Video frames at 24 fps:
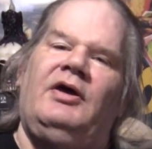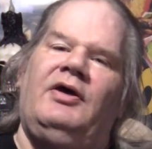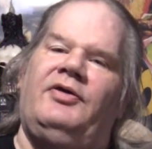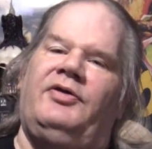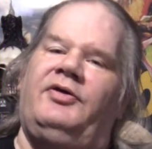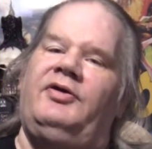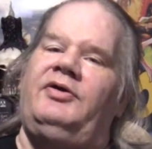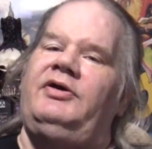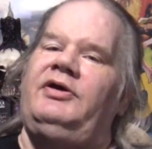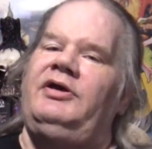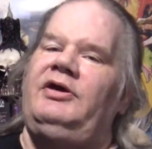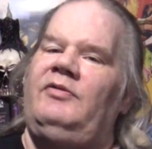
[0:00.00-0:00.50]

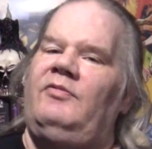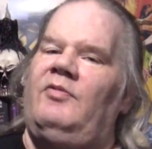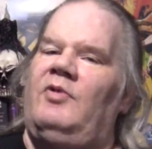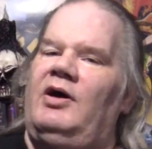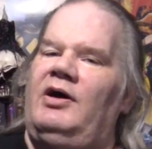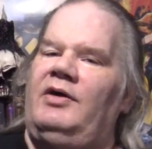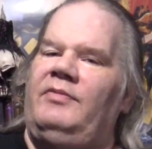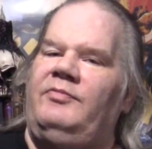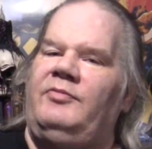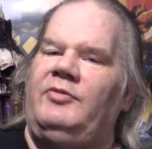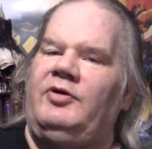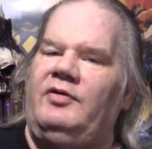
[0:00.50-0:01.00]

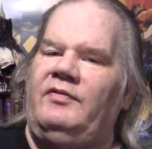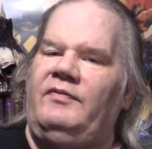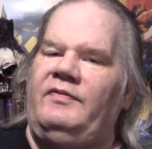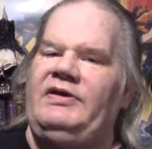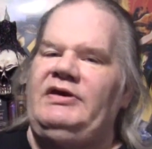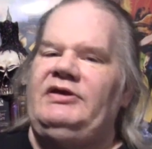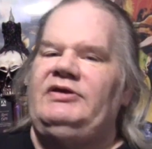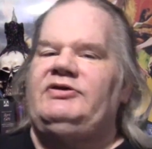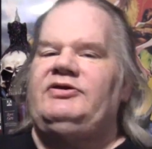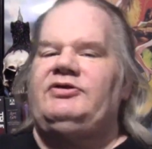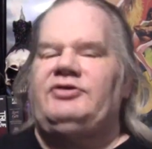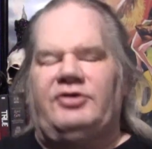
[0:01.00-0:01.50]
31
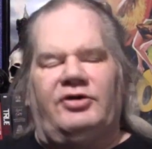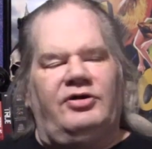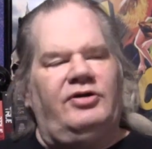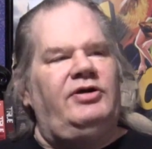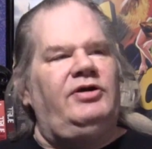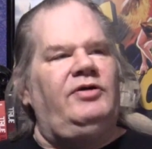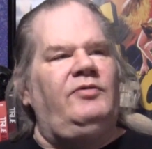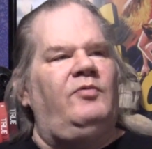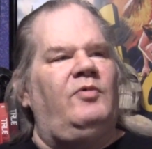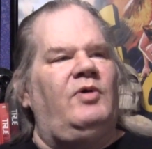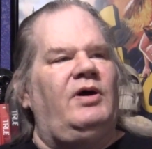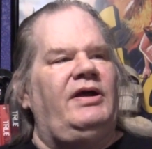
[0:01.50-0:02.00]
movies,
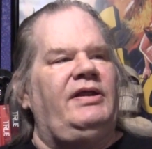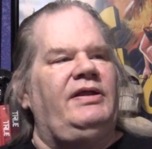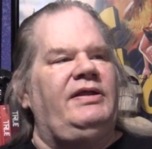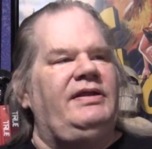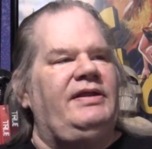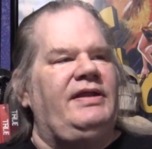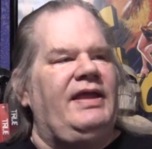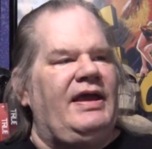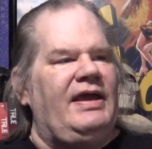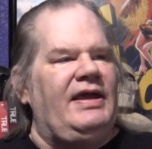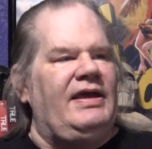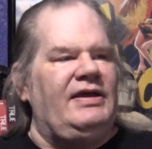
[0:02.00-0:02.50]

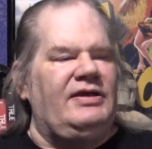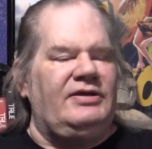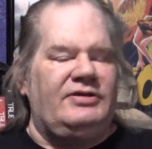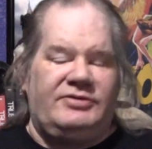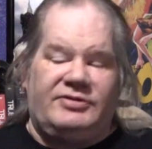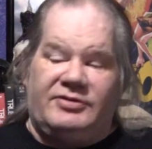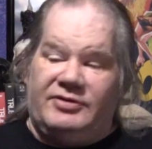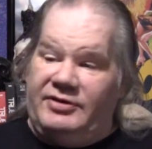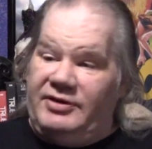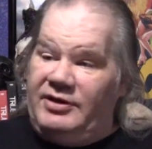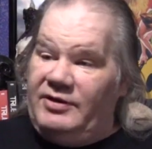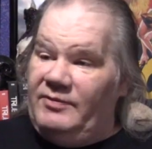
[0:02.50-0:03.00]
31 days,
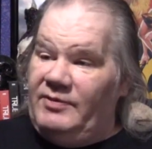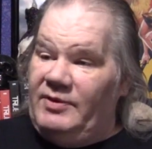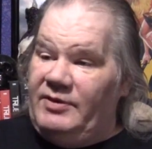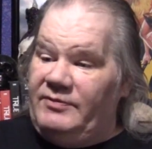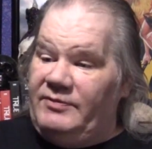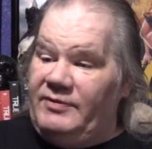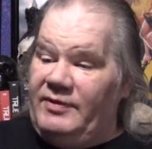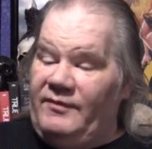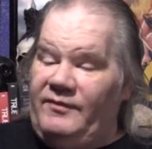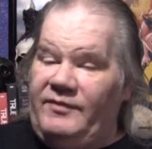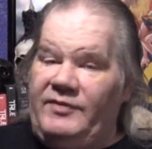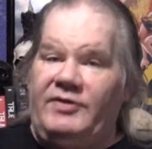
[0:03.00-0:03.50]
31
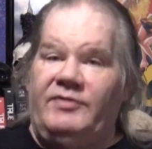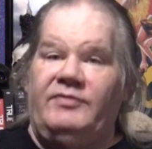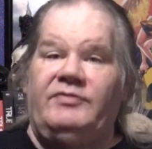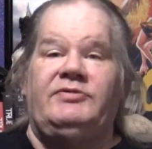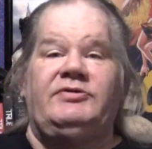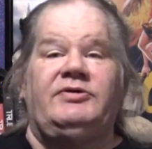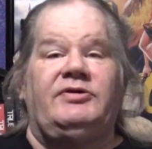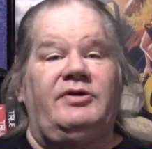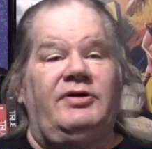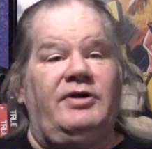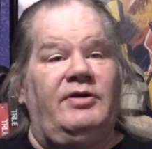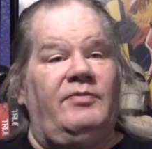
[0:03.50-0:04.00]

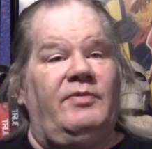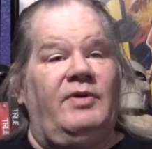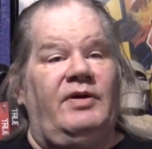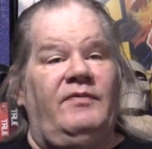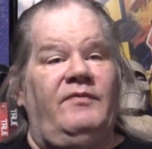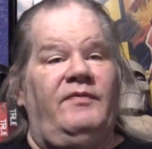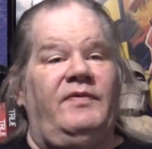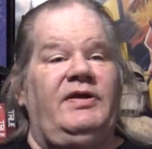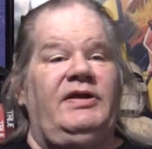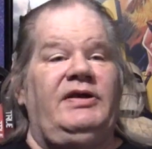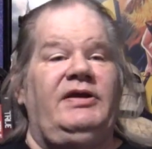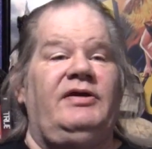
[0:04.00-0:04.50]
reviews,
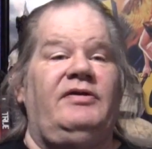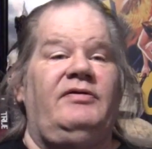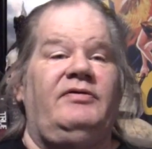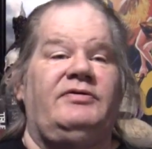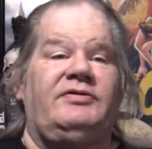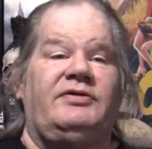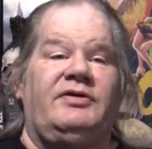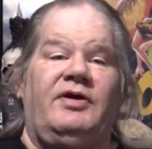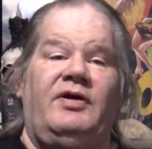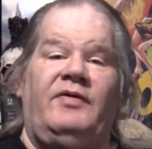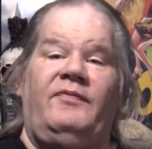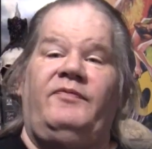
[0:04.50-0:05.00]
31
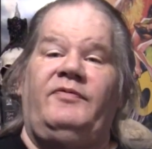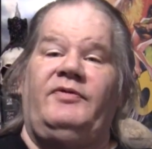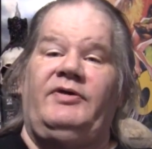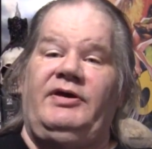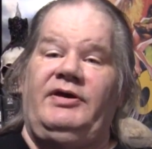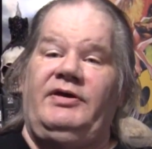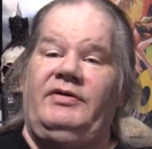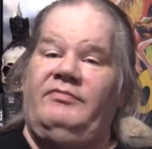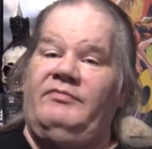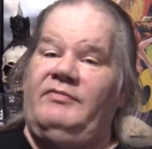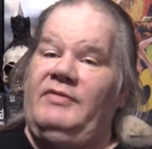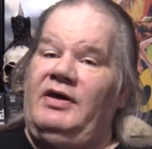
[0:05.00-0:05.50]
videos, and
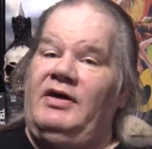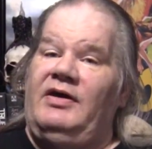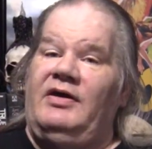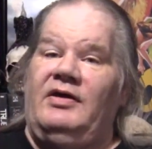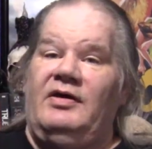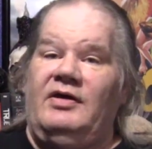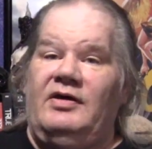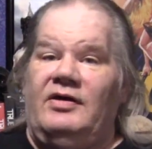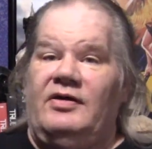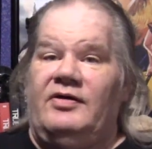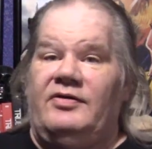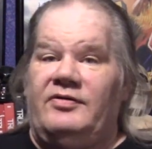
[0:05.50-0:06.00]
hopefully
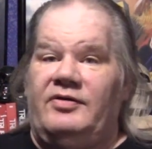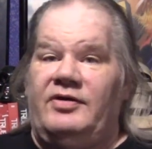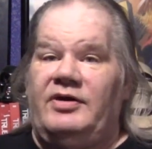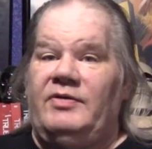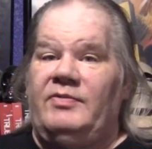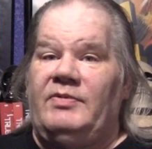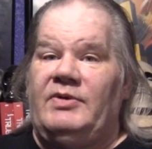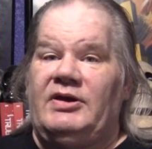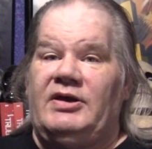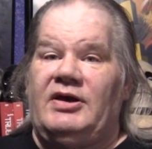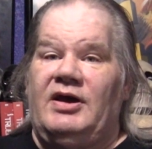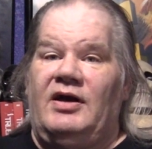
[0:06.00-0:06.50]

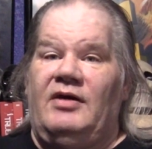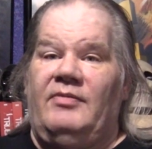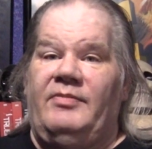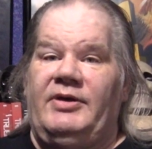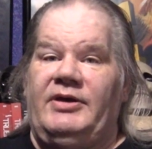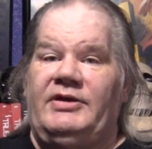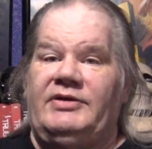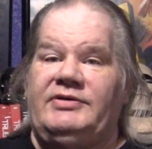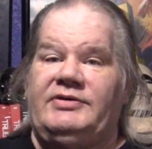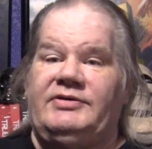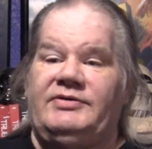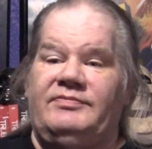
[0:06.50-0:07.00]
31
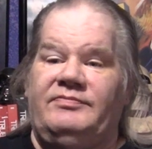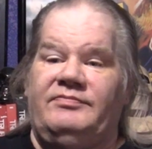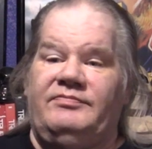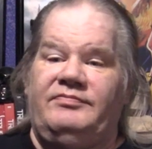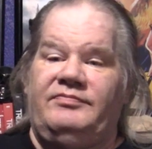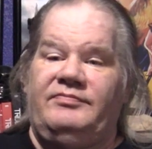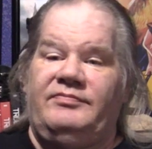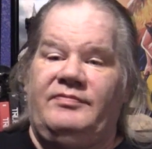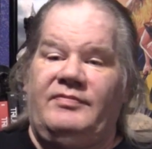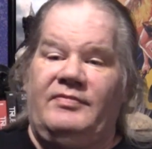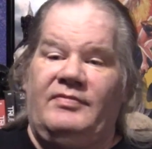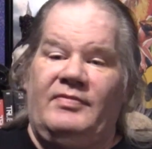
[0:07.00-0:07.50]
comments.
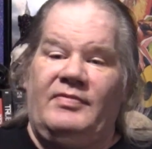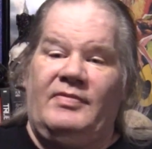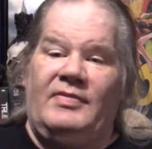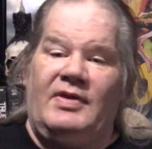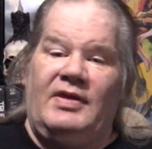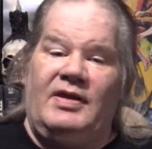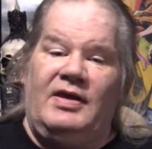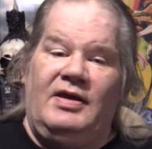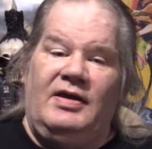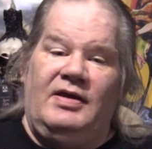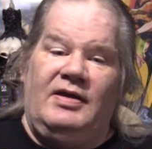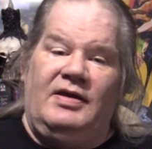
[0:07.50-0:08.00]

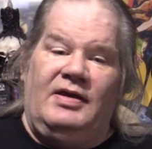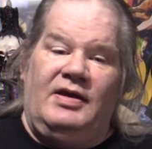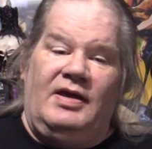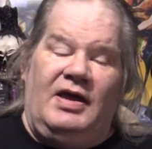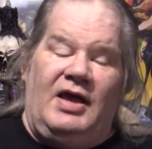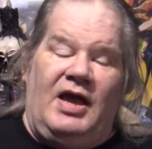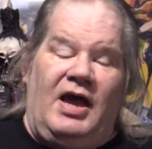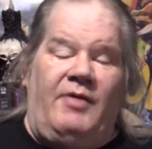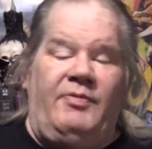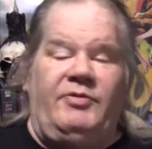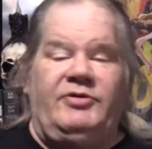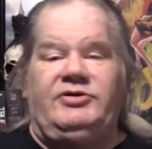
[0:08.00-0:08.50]

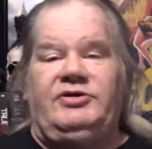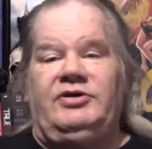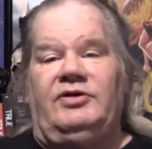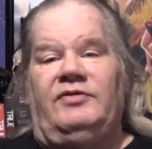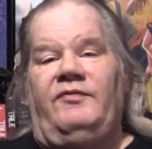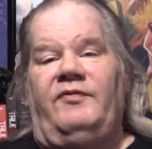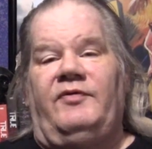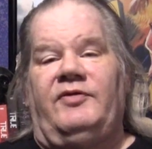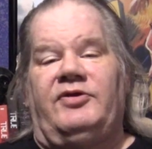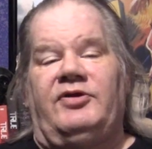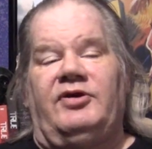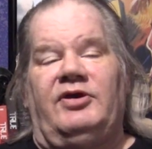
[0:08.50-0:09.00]
I was shooting
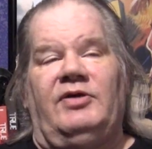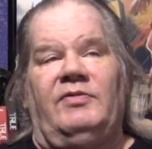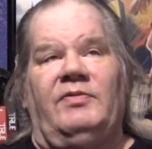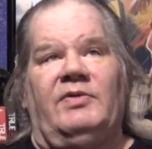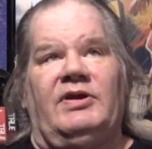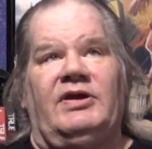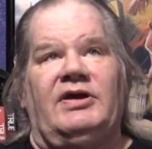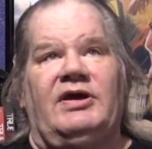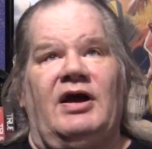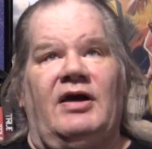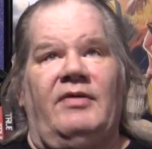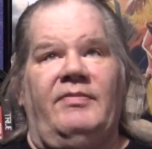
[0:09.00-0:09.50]
for
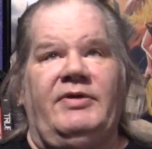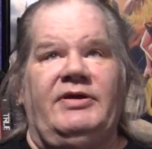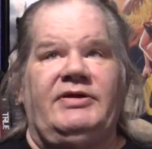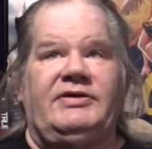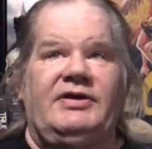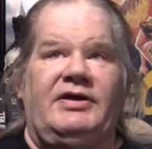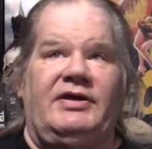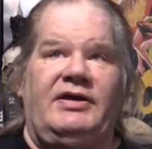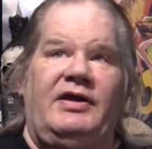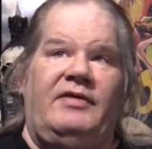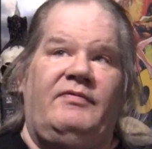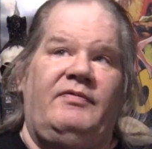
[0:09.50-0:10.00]
31
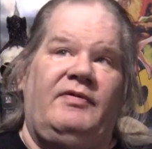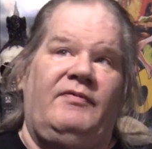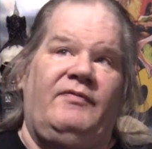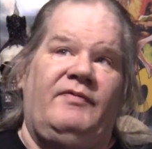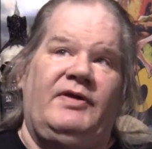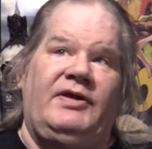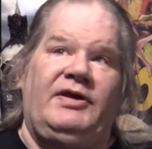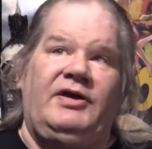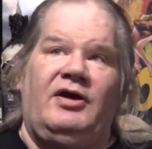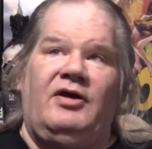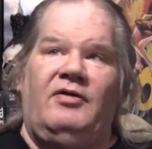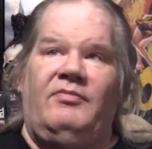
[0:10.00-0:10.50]
comments on every
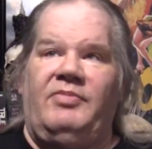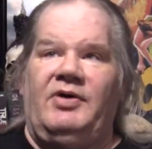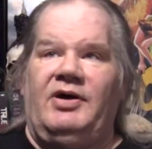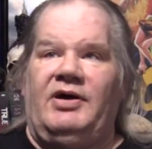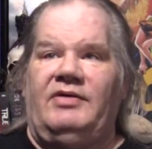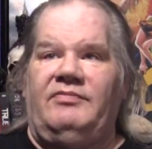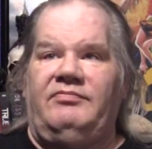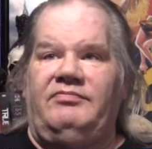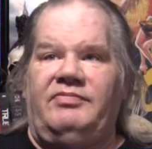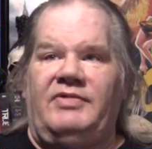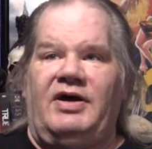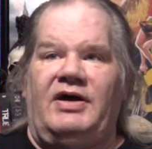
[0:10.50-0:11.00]
video,
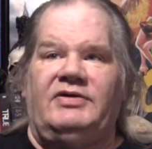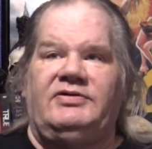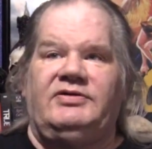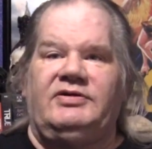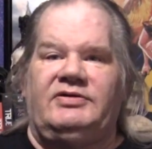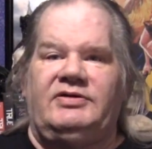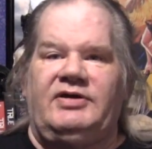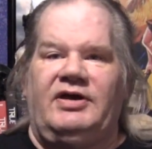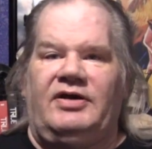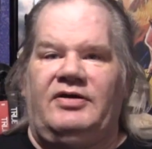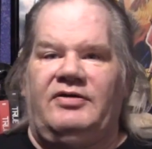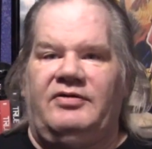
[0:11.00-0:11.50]
but I'll
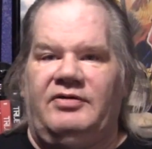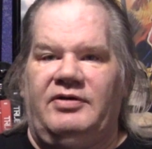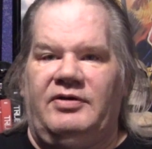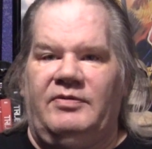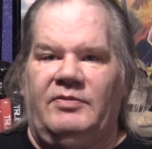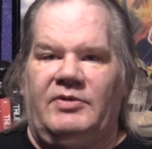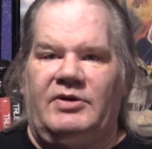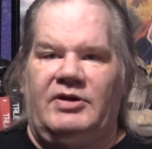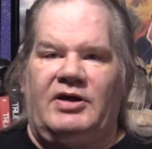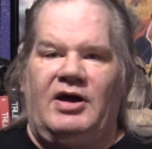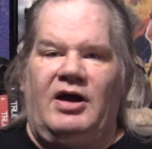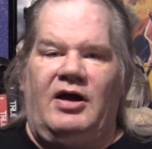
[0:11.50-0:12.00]
just take
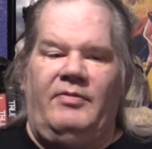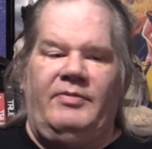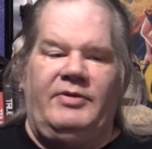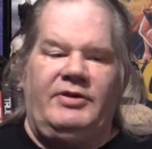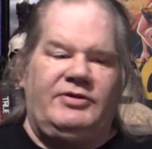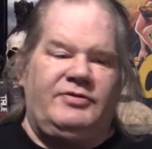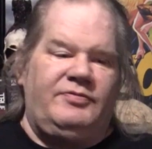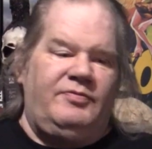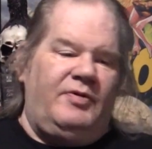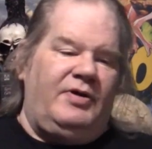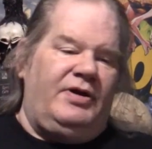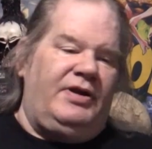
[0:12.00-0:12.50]
31
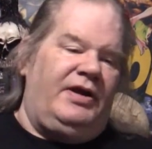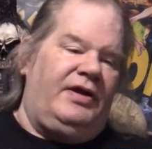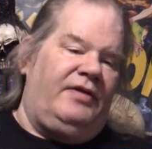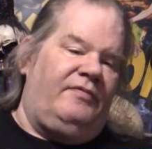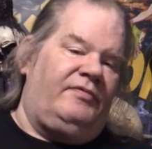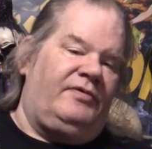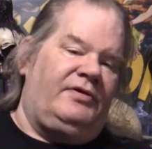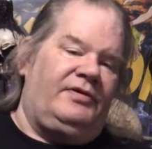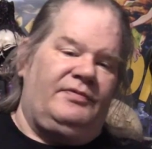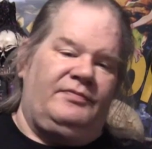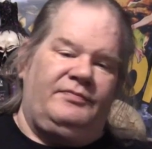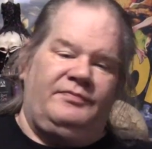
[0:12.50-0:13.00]
comments.
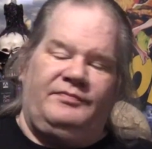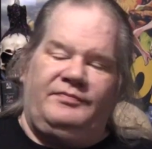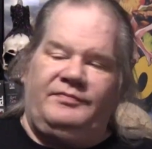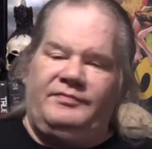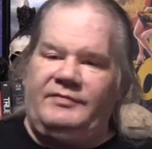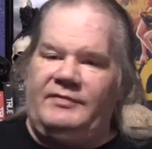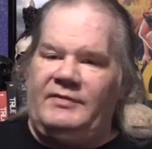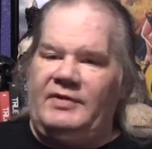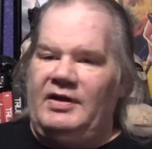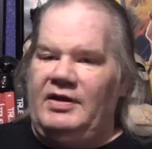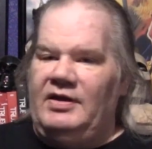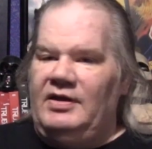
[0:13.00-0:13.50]
Whatever.
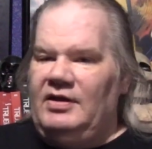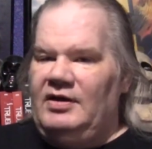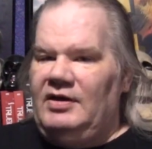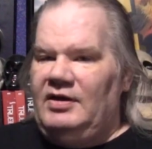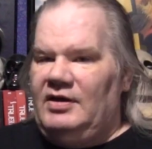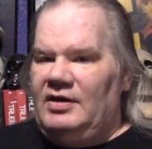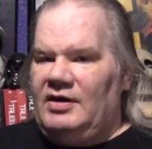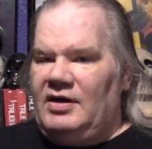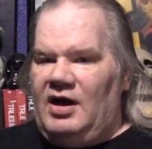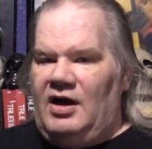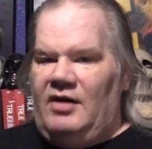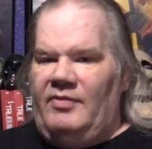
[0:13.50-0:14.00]

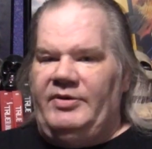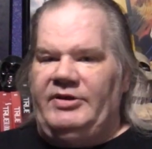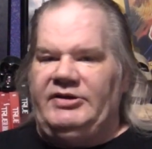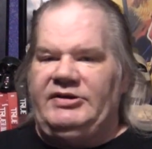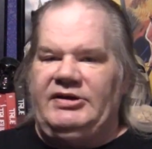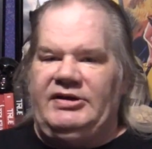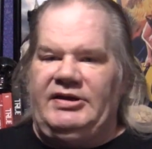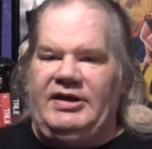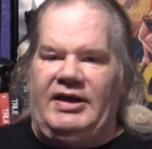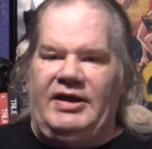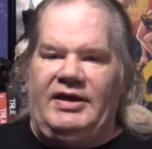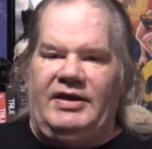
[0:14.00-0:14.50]
Comment
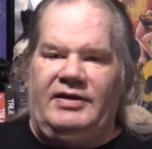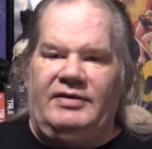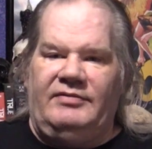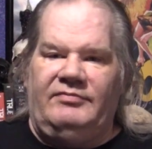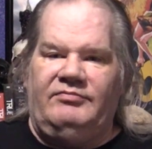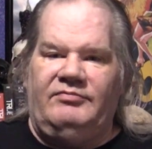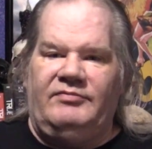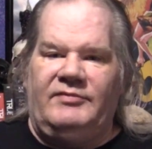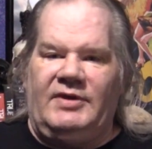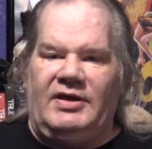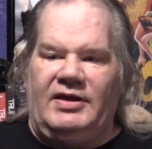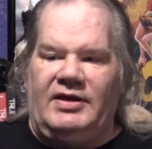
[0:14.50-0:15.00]
today,
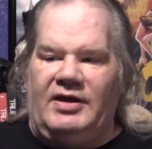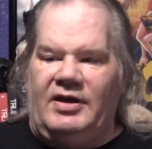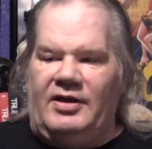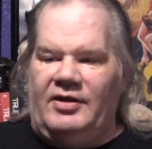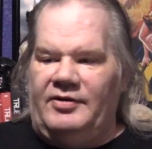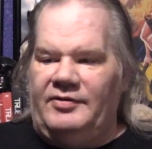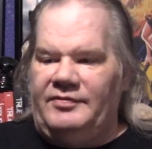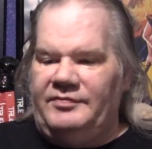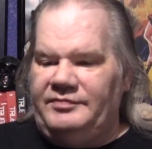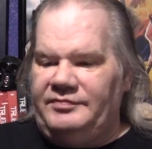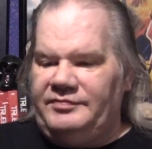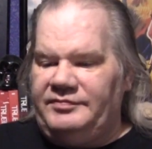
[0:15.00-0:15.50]
you
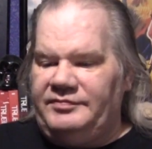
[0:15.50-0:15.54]
know.